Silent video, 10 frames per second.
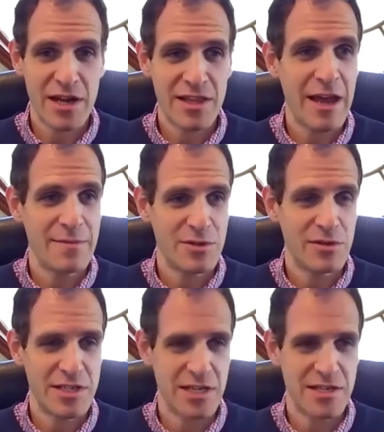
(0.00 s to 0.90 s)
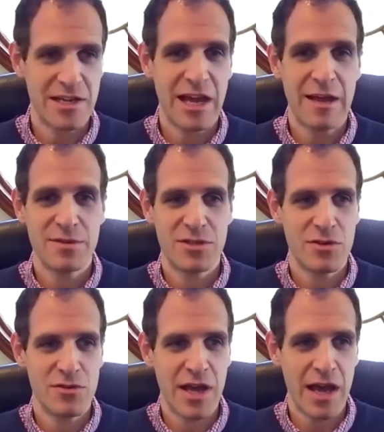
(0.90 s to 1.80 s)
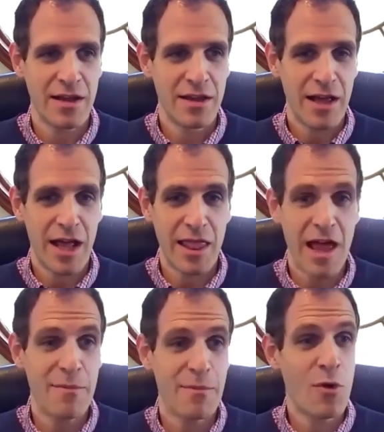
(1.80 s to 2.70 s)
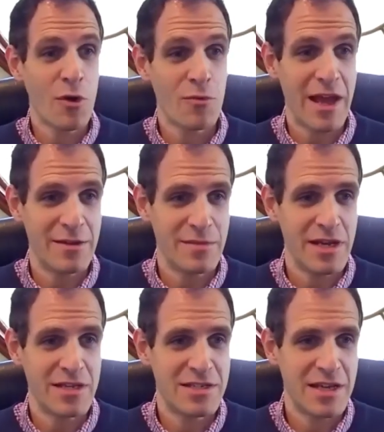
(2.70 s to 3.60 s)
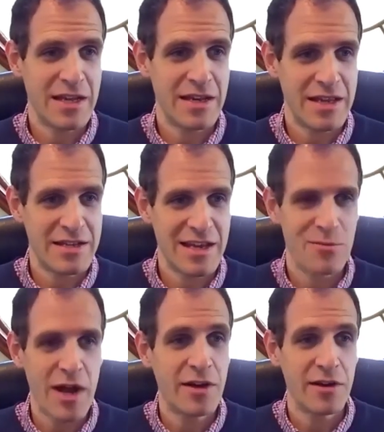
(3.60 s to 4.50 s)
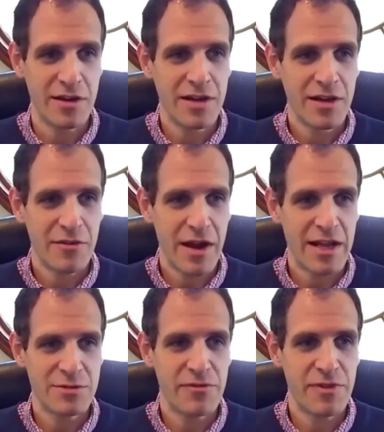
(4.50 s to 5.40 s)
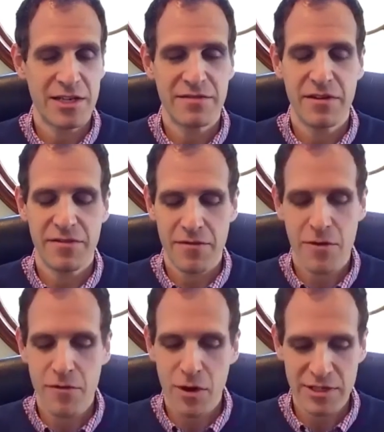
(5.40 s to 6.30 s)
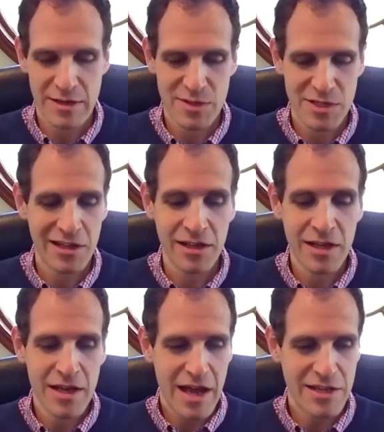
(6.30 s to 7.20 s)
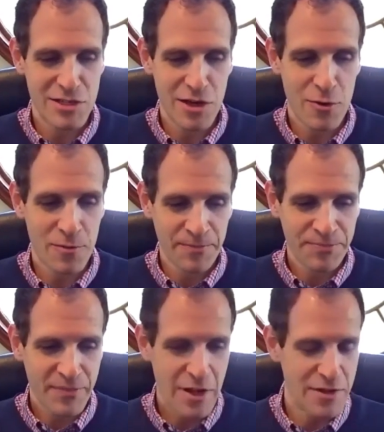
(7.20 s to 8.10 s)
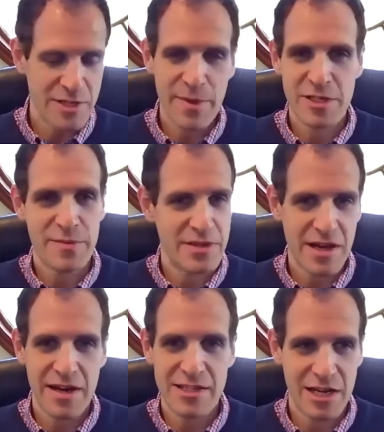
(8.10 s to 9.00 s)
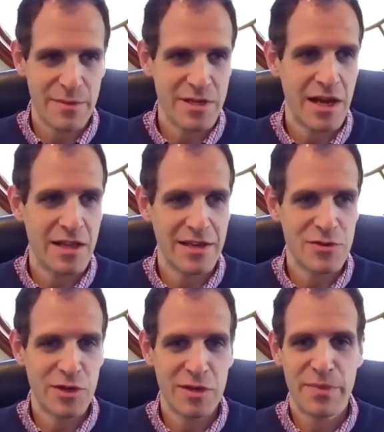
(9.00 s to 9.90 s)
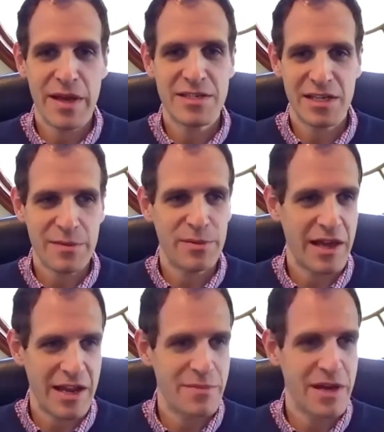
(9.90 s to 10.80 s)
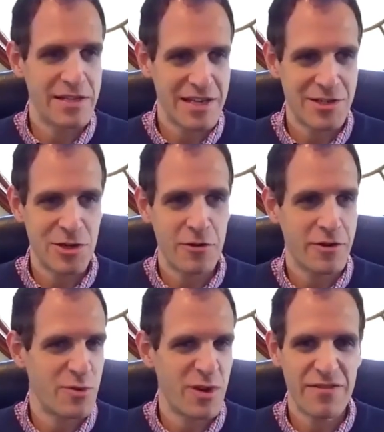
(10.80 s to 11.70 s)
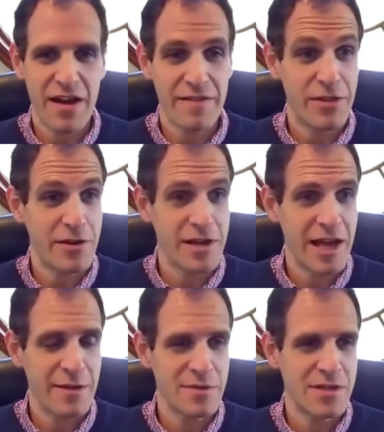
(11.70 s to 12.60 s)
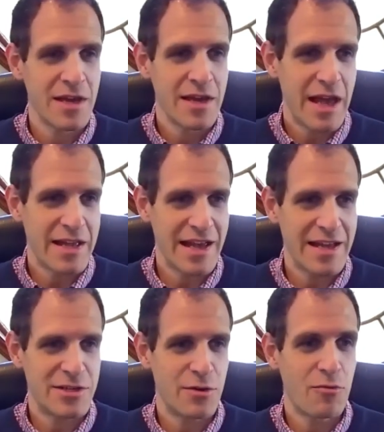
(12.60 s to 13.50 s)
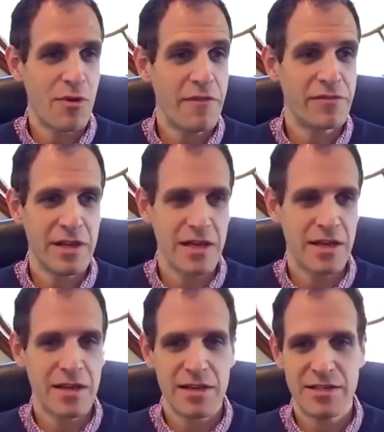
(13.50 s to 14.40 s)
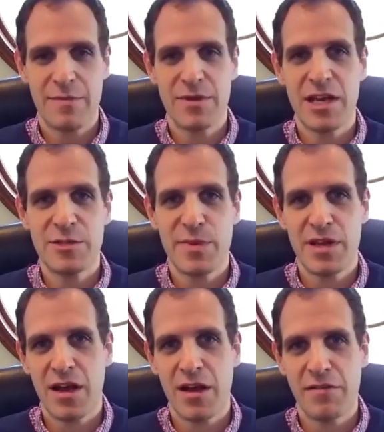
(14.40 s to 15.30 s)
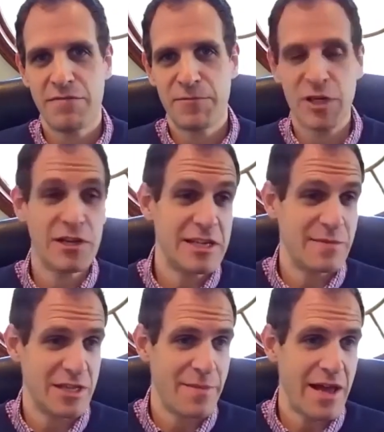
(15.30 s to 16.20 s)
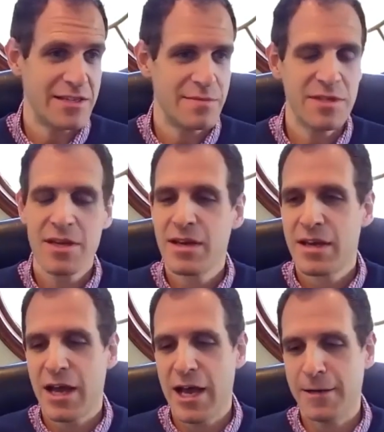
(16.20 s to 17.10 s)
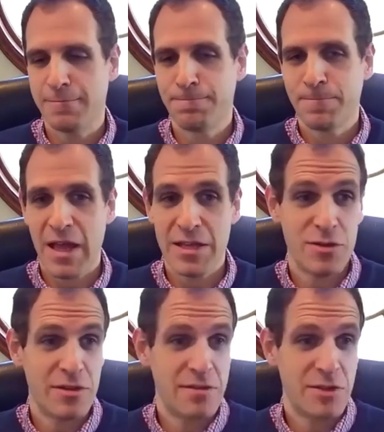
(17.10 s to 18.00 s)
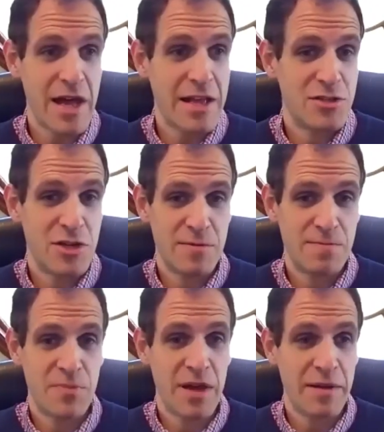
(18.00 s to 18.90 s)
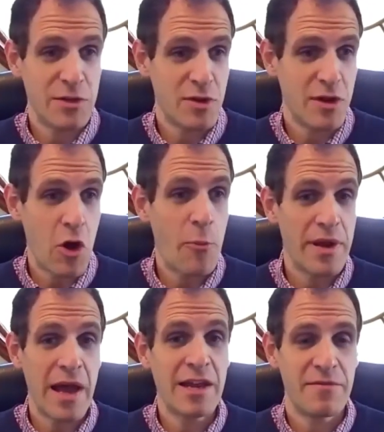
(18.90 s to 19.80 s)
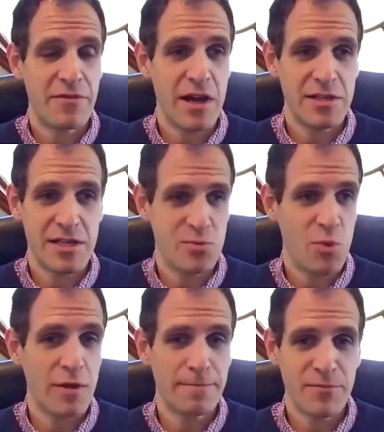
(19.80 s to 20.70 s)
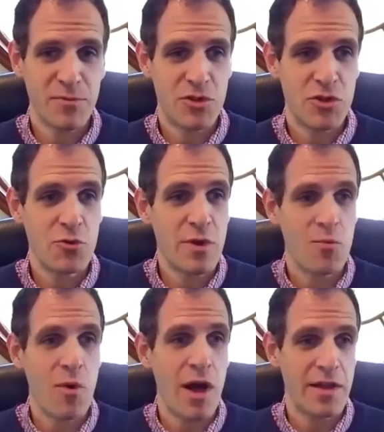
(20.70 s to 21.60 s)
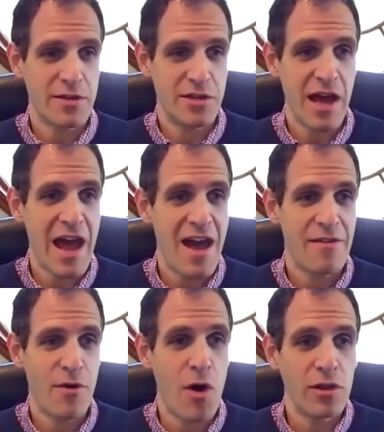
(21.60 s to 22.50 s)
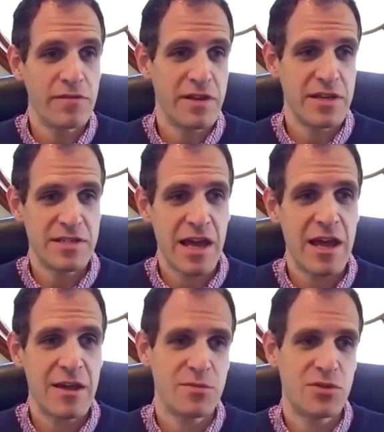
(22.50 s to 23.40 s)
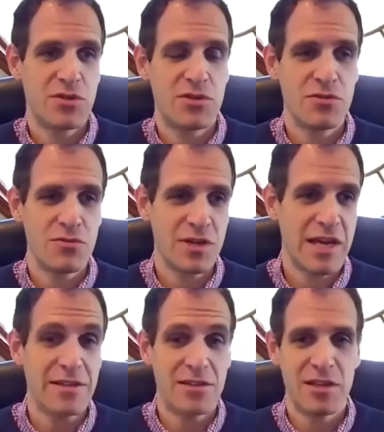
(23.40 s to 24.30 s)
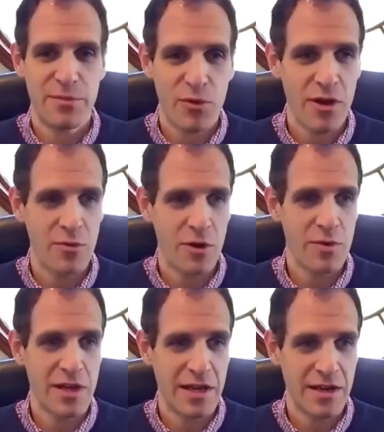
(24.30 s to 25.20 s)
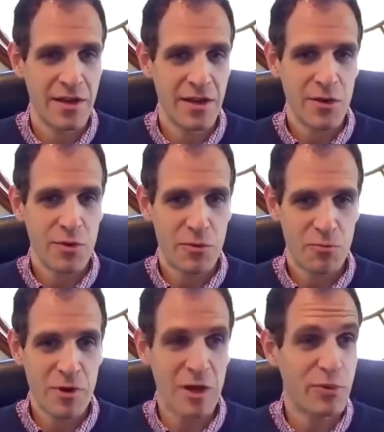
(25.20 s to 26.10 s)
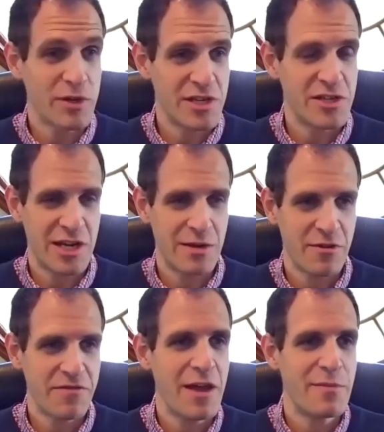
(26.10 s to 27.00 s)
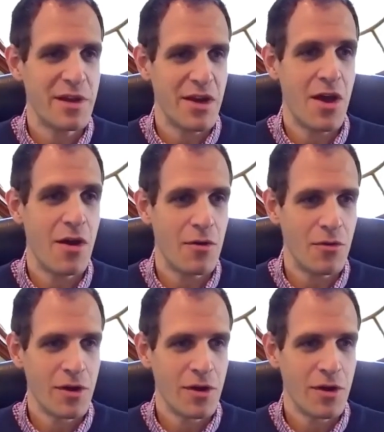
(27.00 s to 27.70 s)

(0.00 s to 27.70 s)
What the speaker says: games, only 16 games. And so you get a lot more randomness in team record, right, as reflective of overall team skill. And so, there's a bunch of studies that have been done that you could basically play an NBA season over 25, 30 games and get to roughly the same assessment of the good teams and the bad teams. And so that's just a sort of open item for us is, well, do we want to have all of these games to get to the point where we can, with real precision and refinement, know